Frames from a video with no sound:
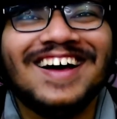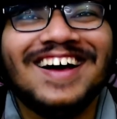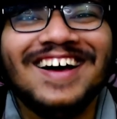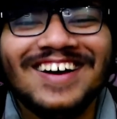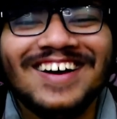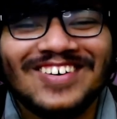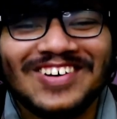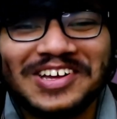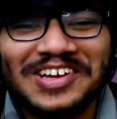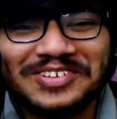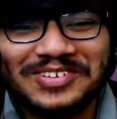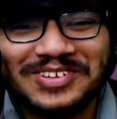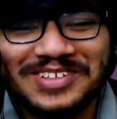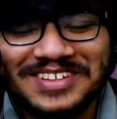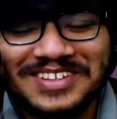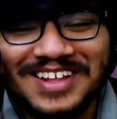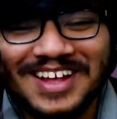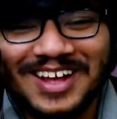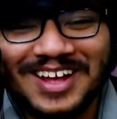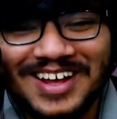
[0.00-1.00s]

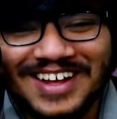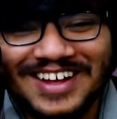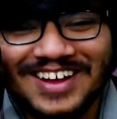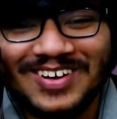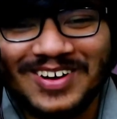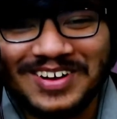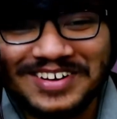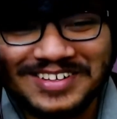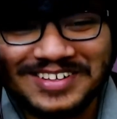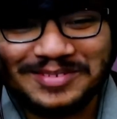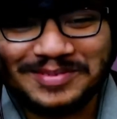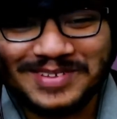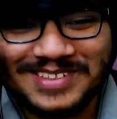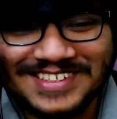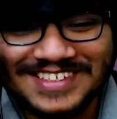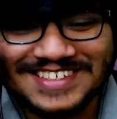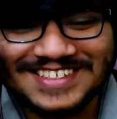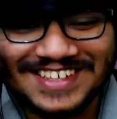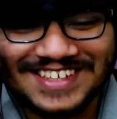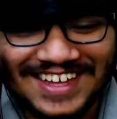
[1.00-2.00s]
what's up with
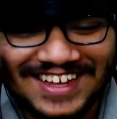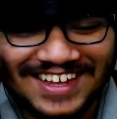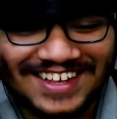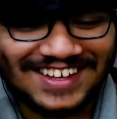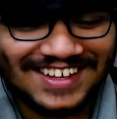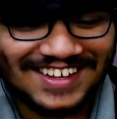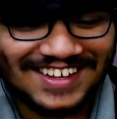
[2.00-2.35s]
this guy?